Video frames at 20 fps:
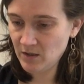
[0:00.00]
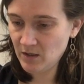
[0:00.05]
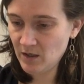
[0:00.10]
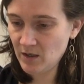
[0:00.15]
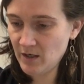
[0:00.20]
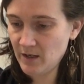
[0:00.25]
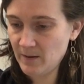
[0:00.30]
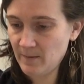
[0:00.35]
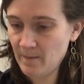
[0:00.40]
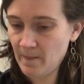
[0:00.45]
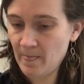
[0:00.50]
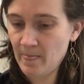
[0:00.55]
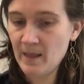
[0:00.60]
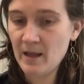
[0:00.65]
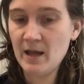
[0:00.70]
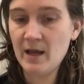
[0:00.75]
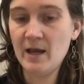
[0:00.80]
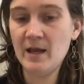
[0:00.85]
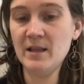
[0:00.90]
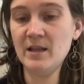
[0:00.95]
All right,
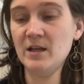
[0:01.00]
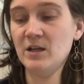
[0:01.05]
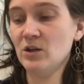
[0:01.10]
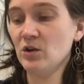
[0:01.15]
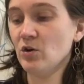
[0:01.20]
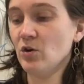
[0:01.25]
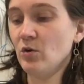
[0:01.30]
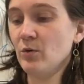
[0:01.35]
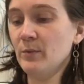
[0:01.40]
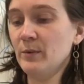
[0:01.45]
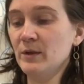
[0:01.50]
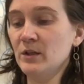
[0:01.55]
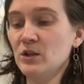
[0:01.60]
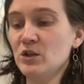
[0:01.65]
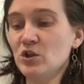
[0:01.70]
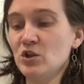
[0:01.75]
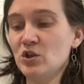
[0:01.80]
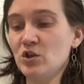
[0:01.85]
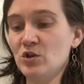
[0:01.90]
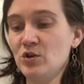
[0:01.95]
and then you're going
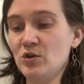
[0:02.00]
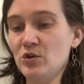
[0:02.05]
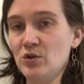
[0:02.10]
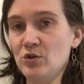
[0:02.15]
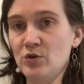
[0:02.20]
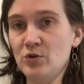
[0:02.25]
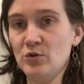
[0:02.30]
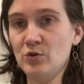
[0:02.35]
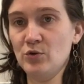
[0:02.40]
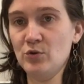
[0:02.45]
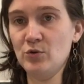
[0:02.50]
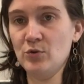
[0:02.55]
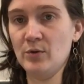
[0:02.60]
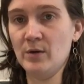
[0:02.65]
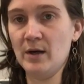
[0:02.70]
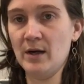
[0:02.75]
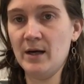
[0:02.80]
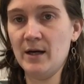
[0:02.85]
to